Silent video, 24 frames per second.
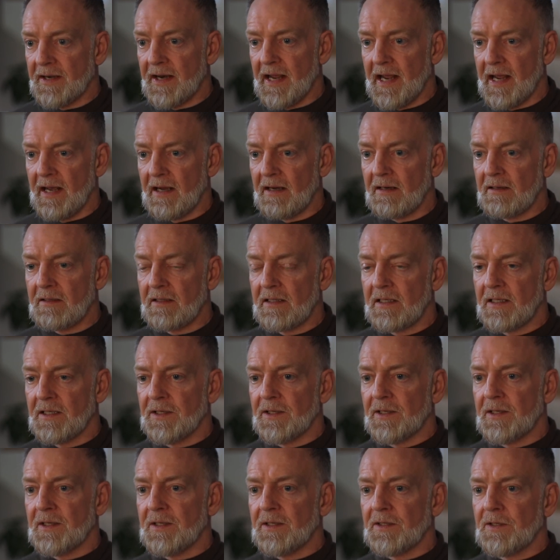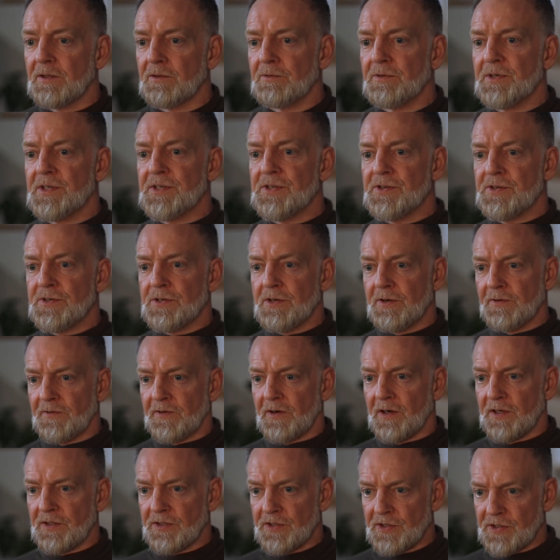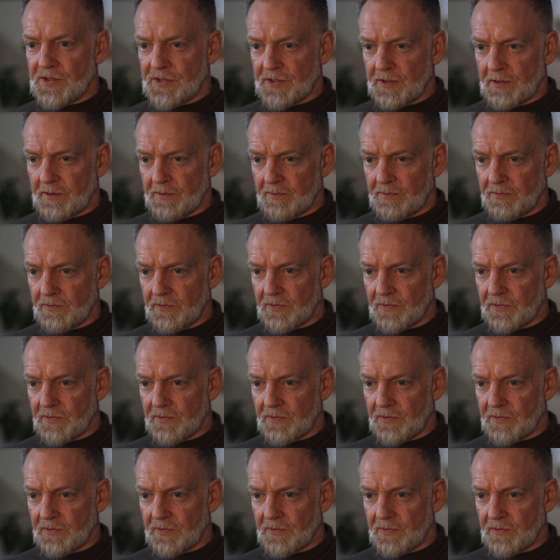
now, the reason you find yourself